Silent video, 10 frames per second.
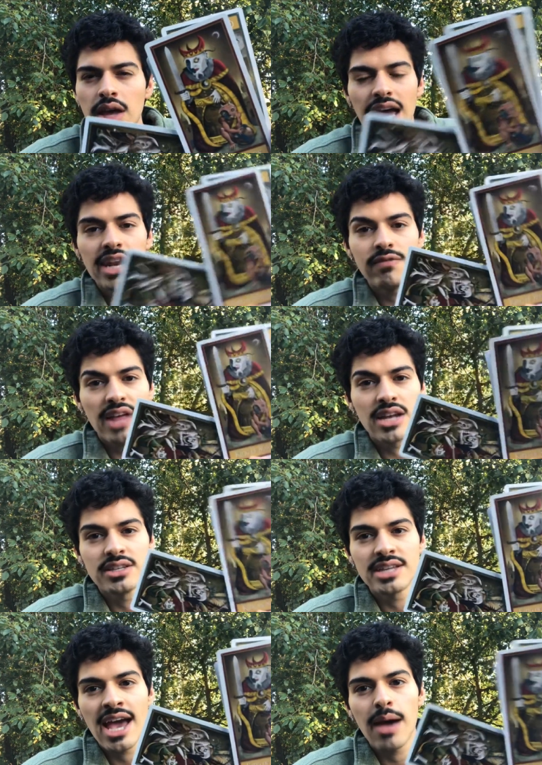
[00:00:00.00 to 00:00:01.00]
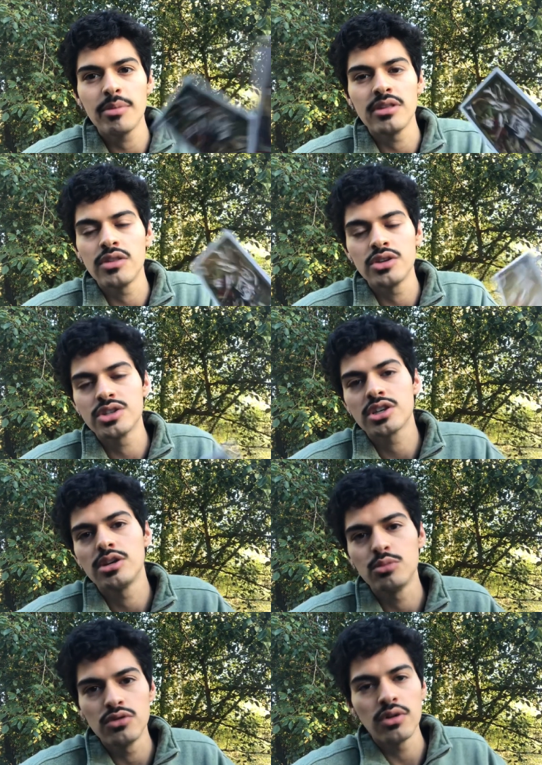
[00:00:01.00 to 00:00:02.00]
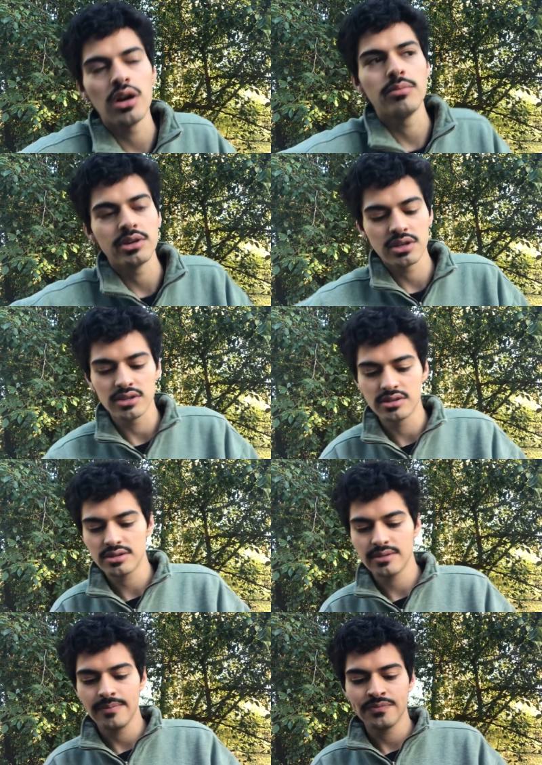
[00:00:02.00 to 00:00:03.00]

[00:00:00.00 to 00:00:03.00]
And if that doesn't happen, then they're just going to move on because